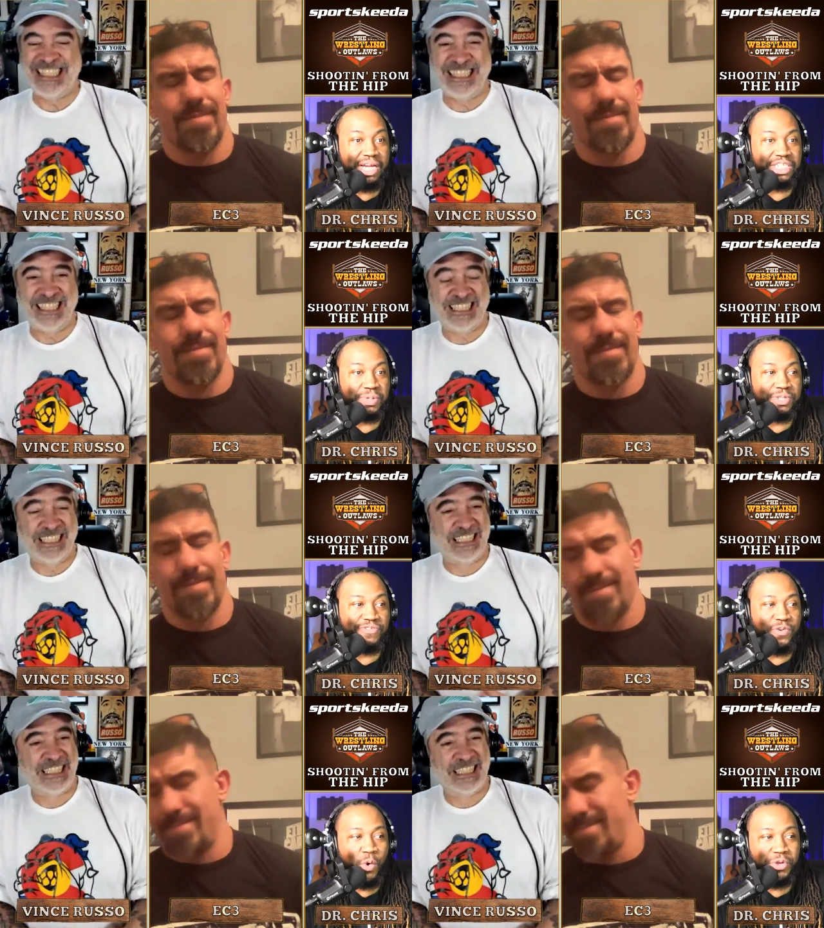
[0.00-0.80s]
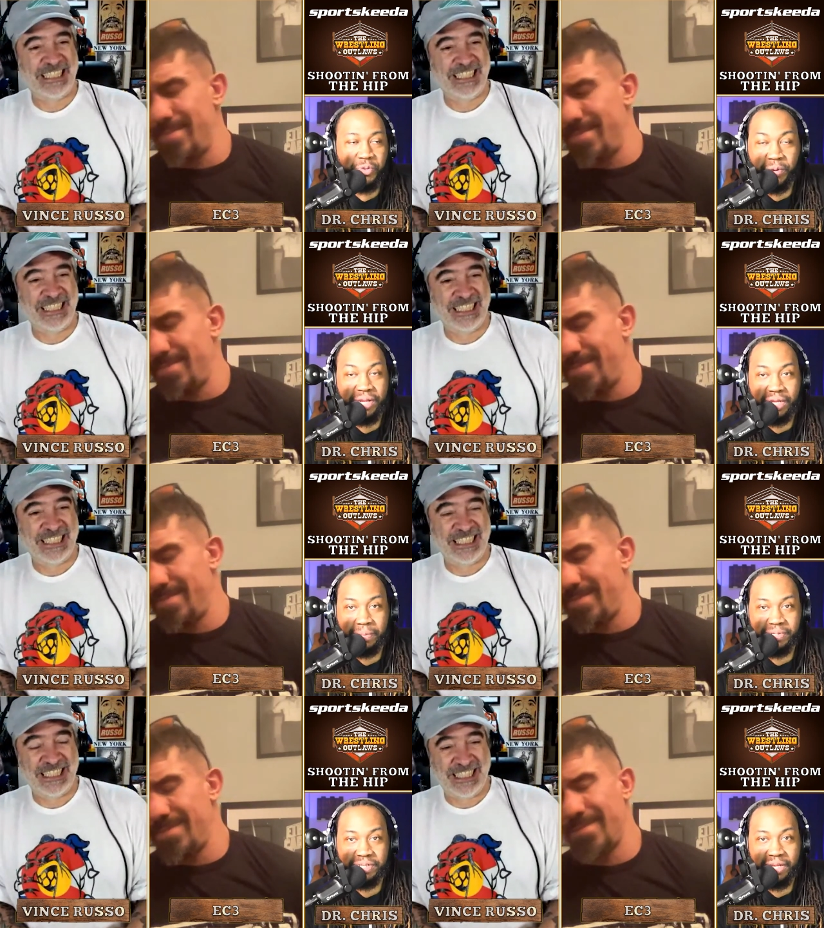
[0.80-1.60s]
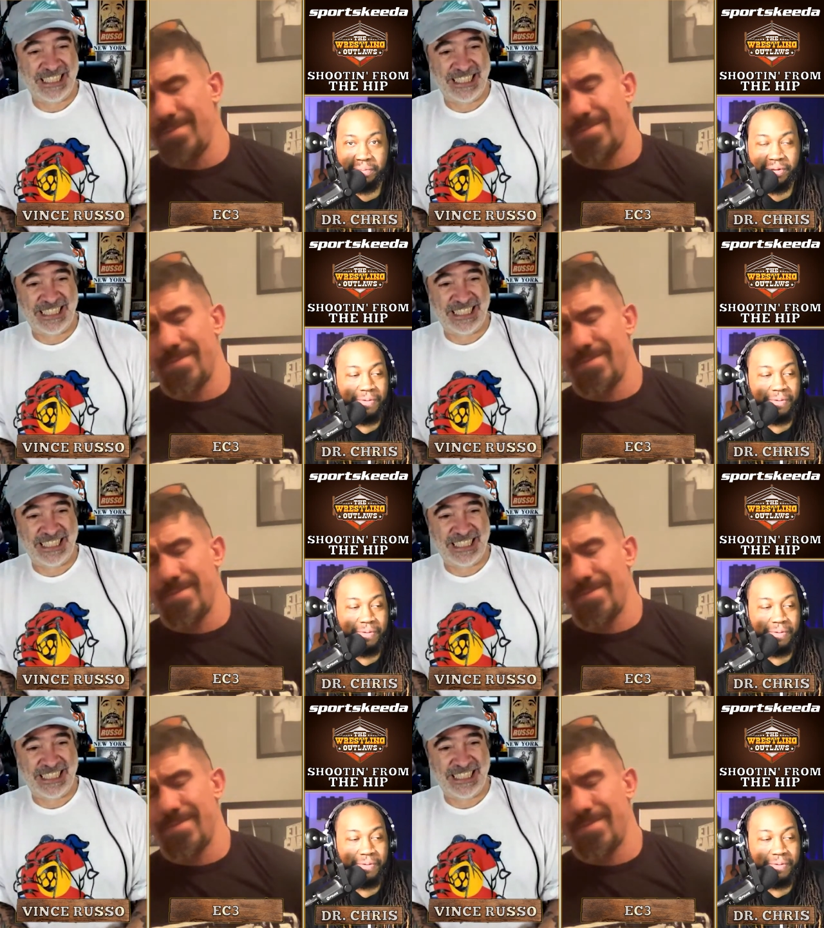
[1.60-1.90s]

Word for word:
Speaker 1: she was four and three in WCW.